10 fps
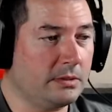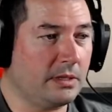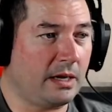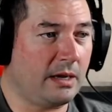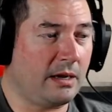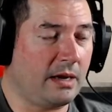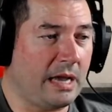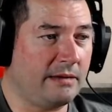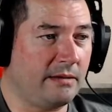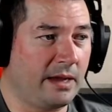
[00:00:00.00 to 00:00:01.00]

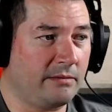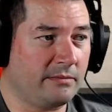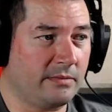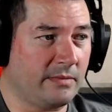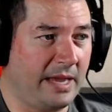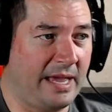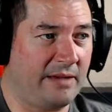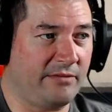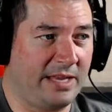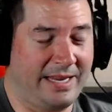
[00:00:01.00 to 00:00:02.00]
I don't
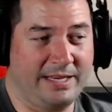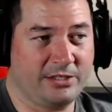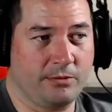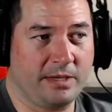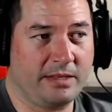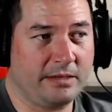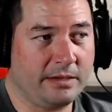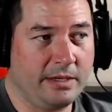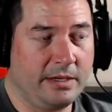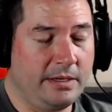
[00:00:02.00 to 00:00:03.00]
have any issue with it.
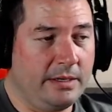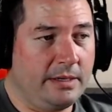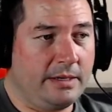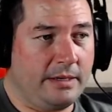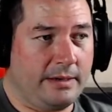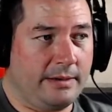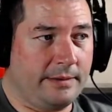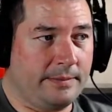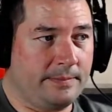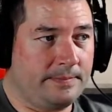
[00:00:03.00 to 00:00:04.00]

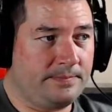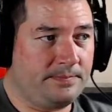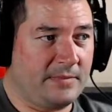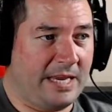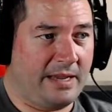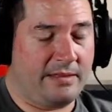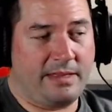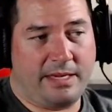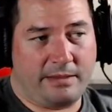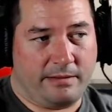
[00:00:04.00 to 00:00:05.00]
And I
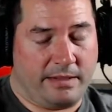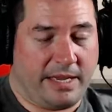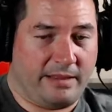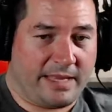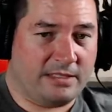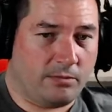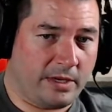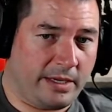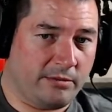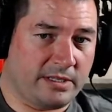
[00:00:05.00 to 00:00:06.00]
think, and that's what
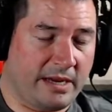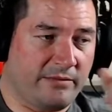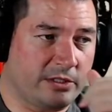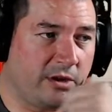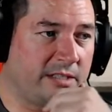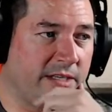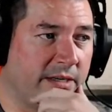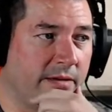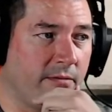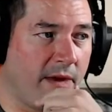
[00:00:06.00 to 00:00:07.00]
he was kind of
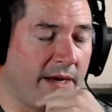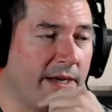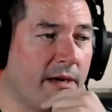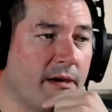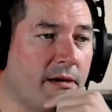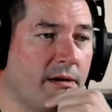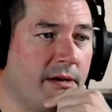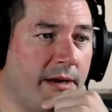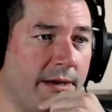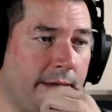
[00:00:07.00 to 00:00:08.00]
addressing right here.
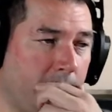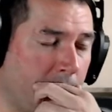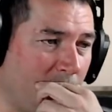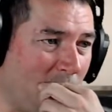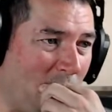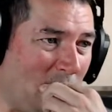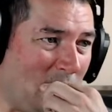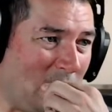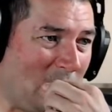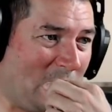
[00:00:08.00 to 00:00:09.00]
I
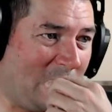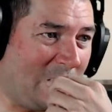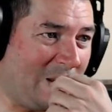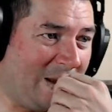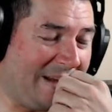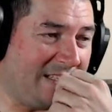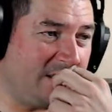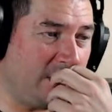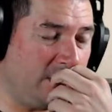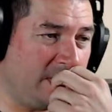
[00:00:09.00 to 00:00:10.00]

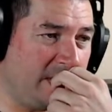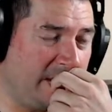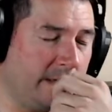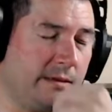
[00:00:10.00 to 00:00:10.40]
don't think,